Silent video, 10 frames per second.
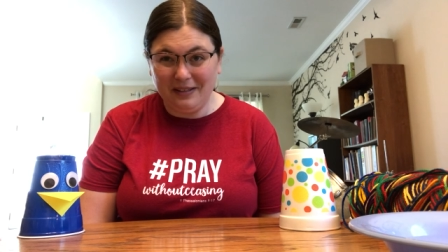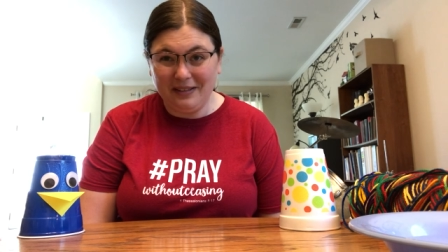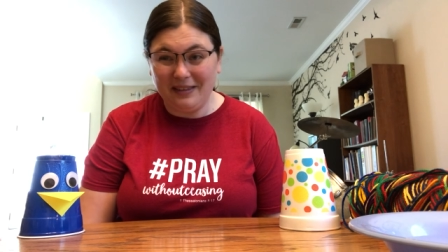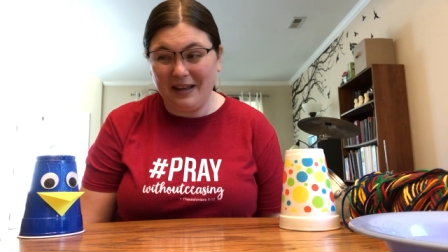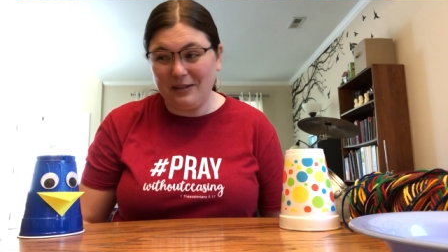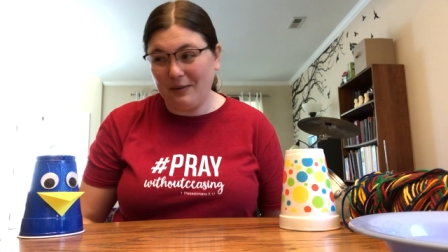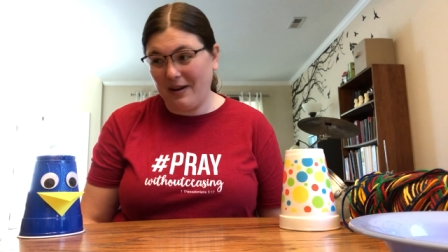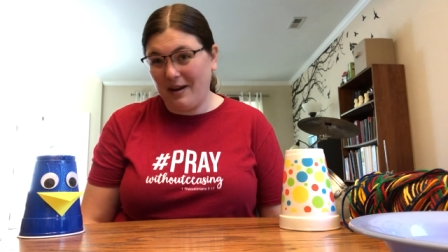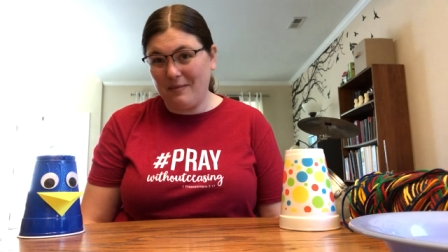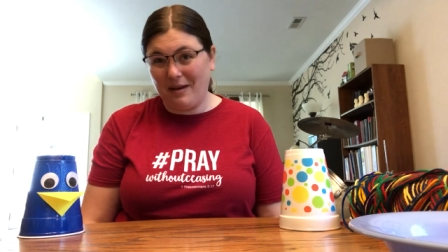And that's why
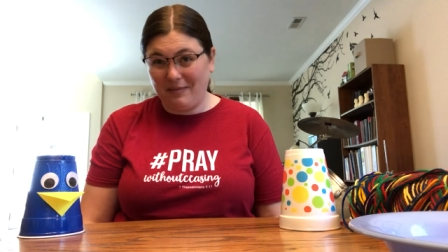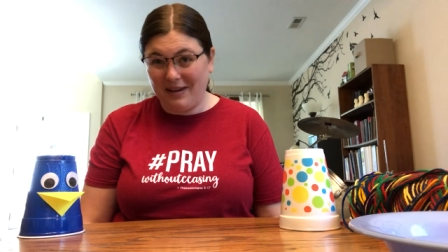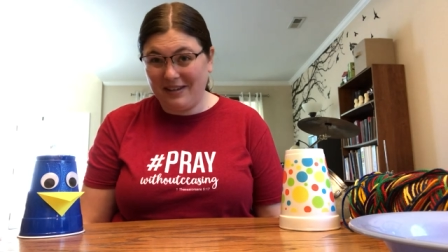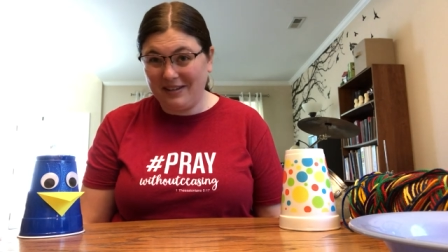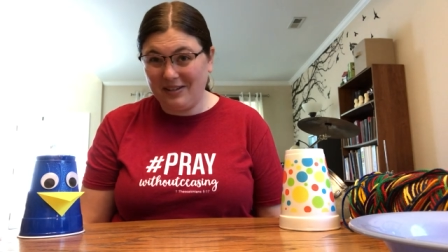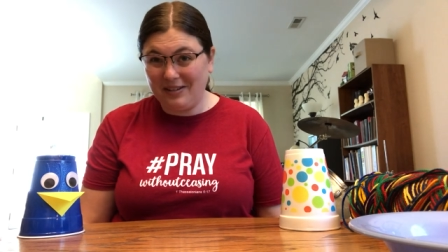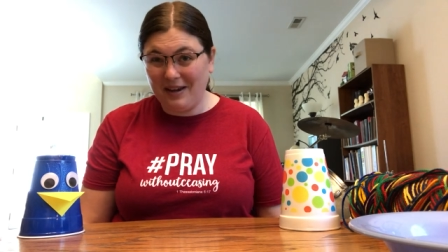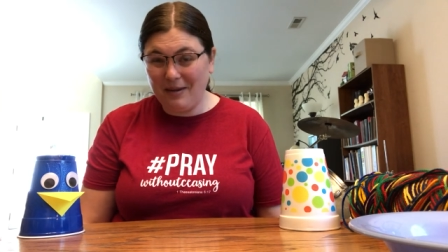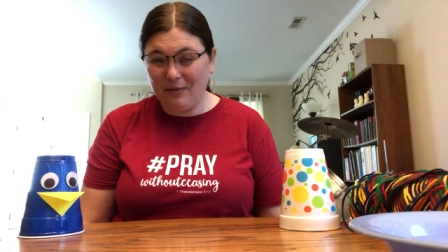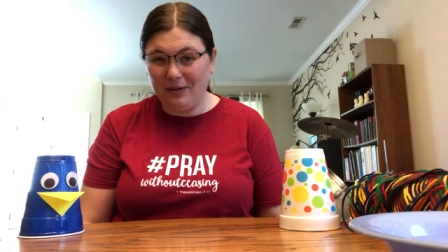I'm at my kitchen
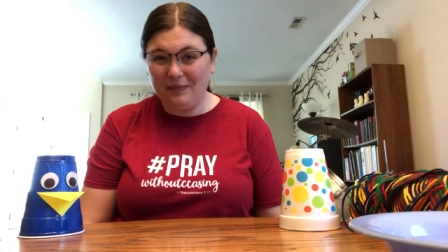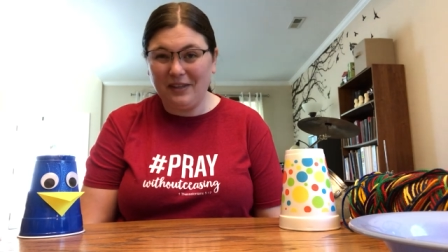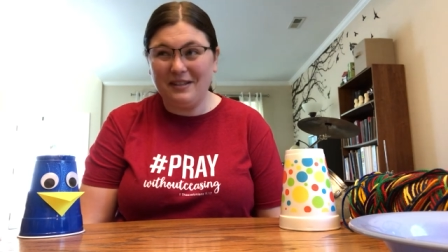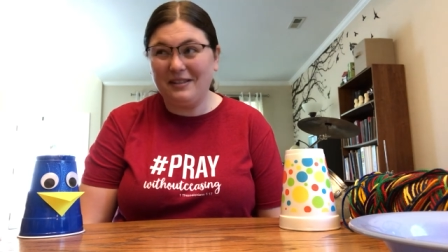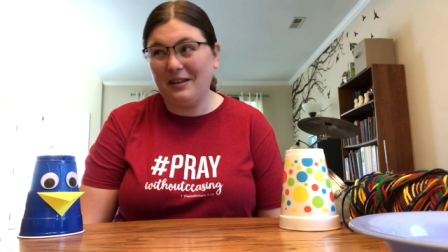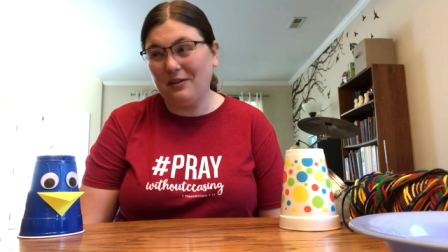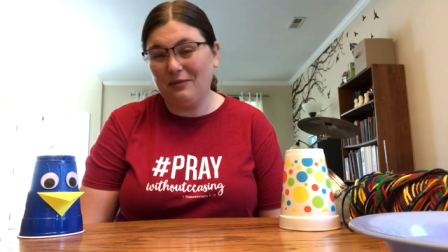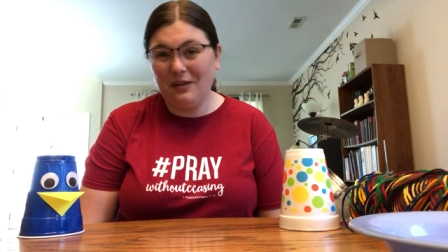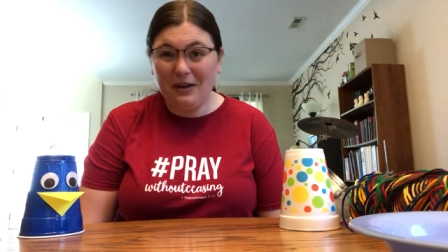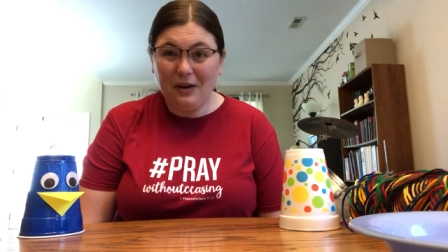table instead of
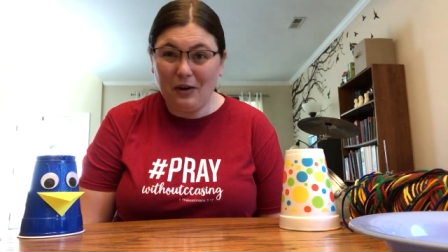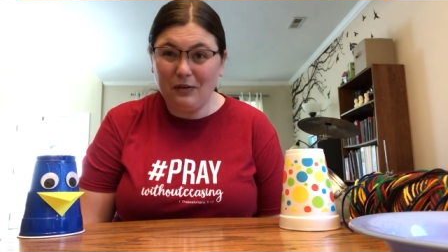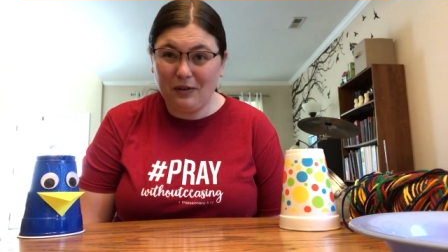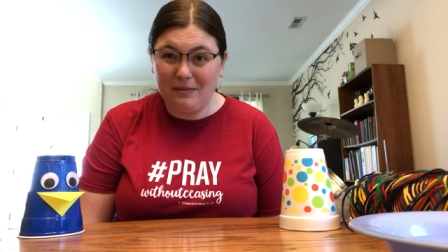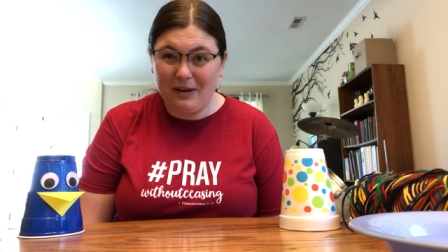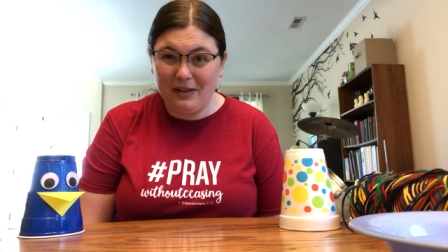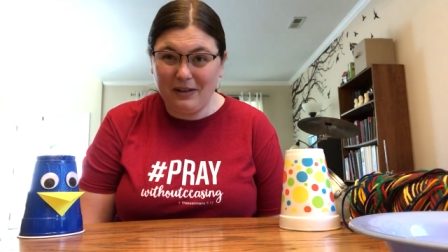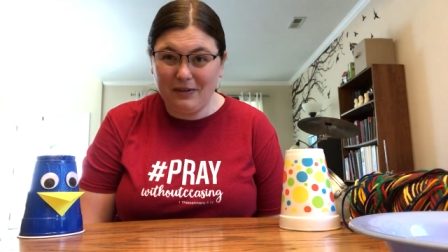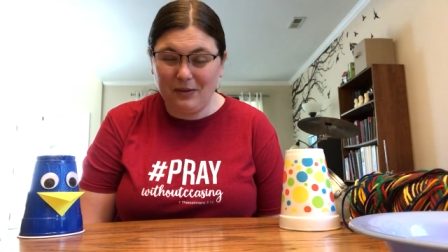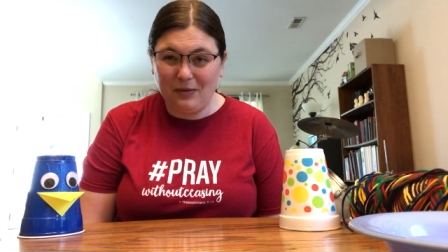over in my
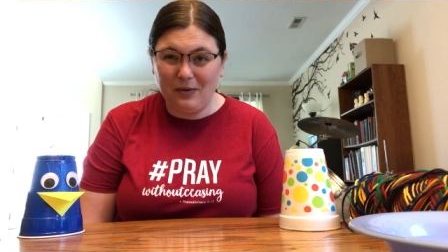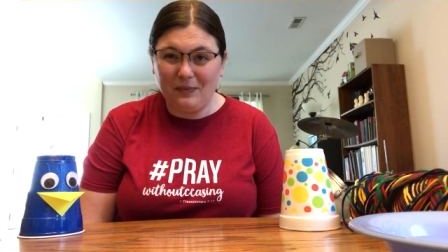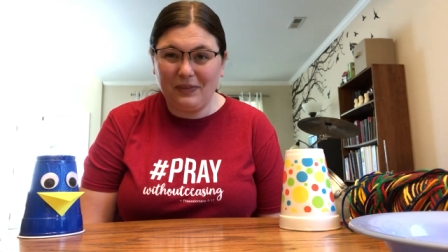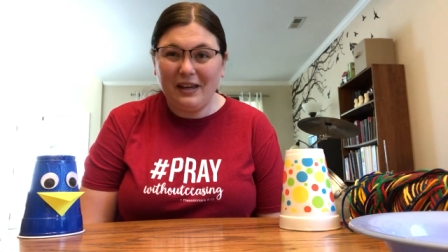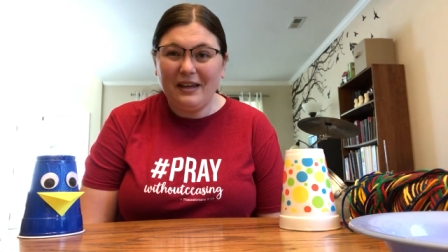living room.